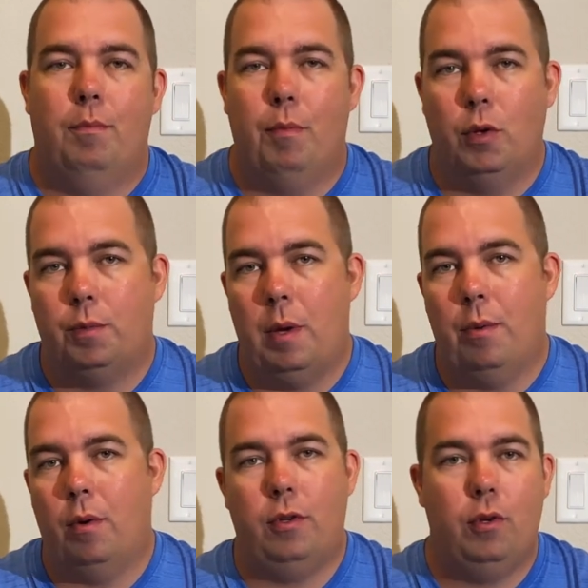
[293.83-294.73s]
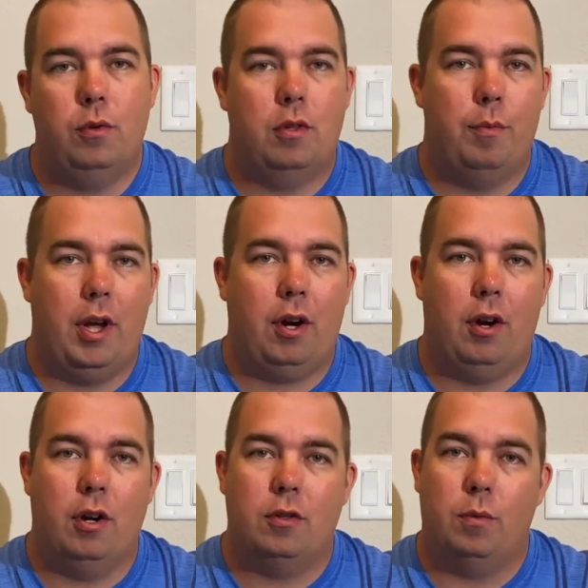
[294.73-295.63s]
Most people use the
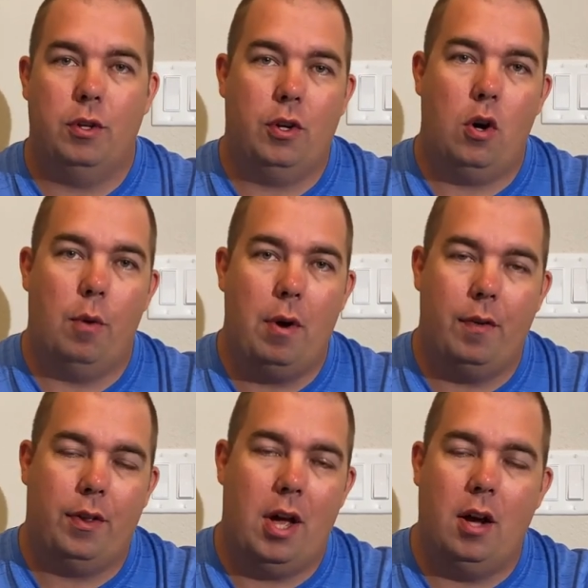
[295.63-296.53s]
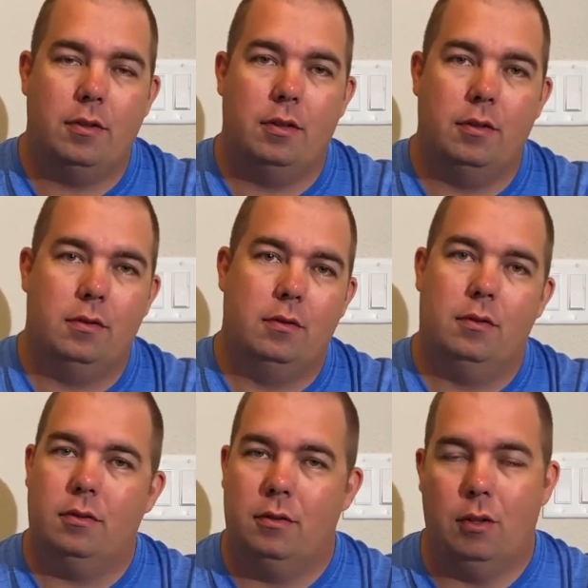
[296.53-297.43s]
megahertz when you go above a thousand,
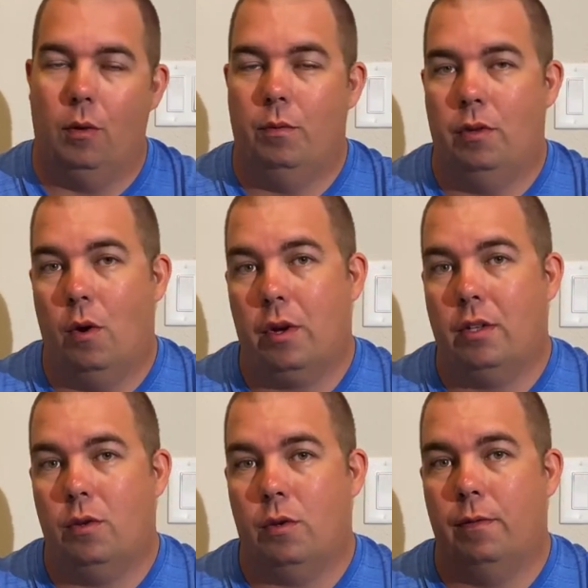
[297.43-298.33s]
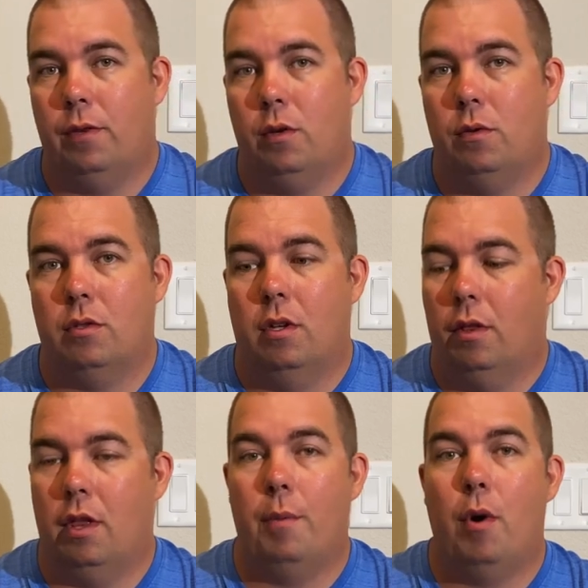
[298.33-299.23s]
so don't get too confused.
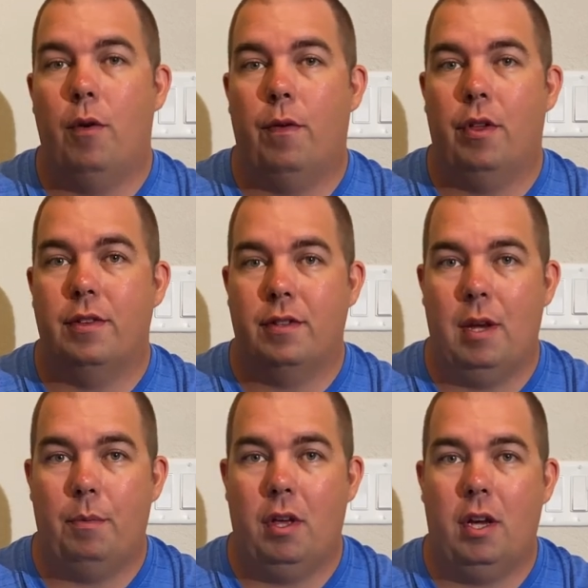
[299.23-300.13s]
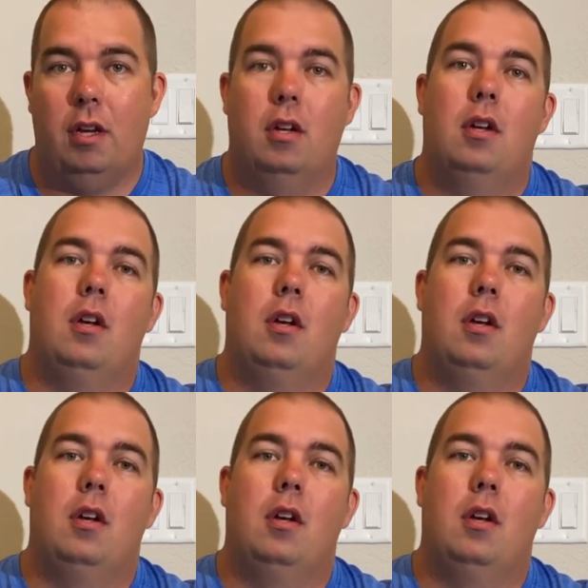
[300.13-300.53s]
They both are the same thing,